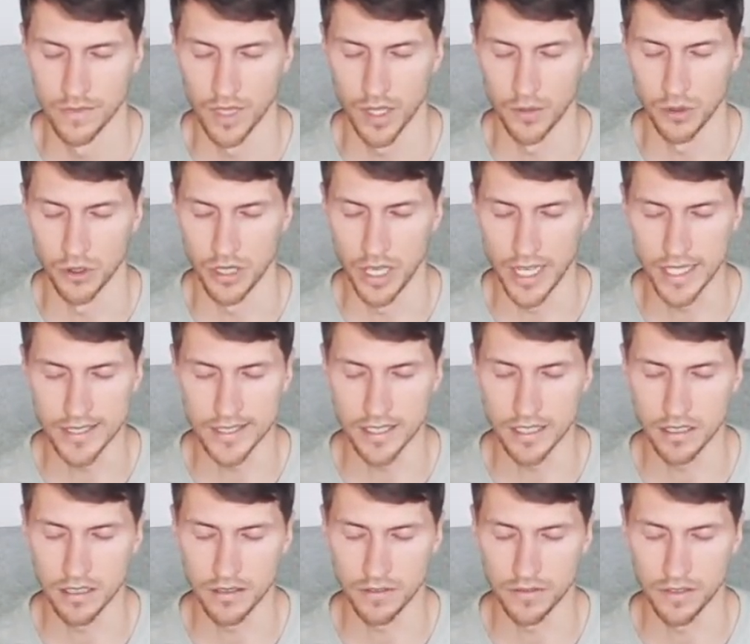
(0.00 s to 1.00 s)
When you
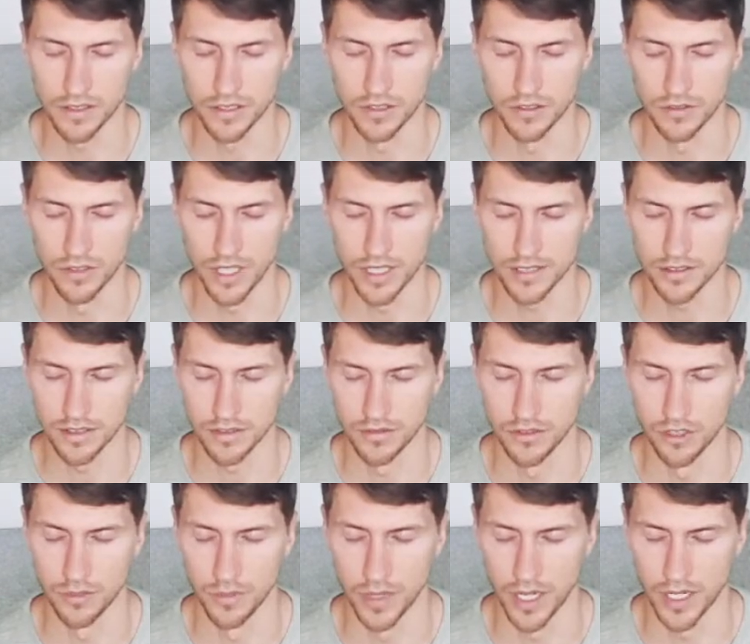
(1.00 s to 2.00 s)
exhale, feel the rest of
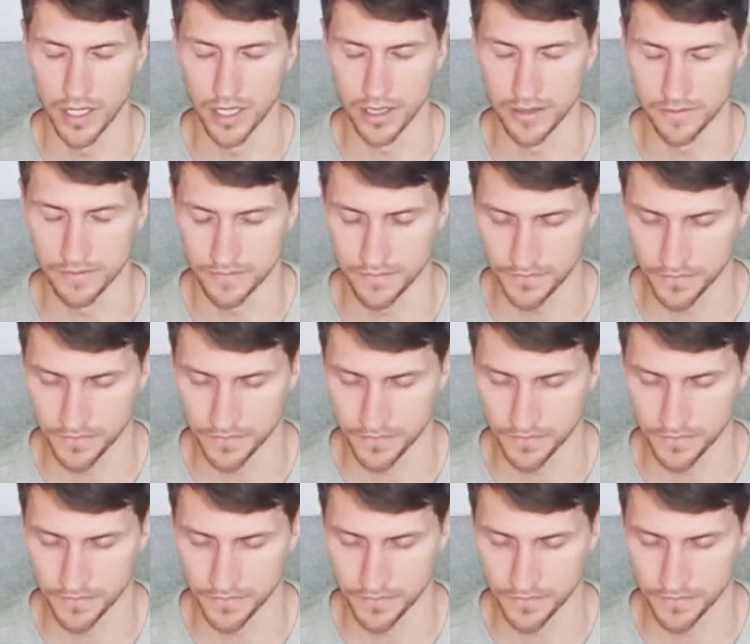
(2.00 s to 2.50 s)
your body.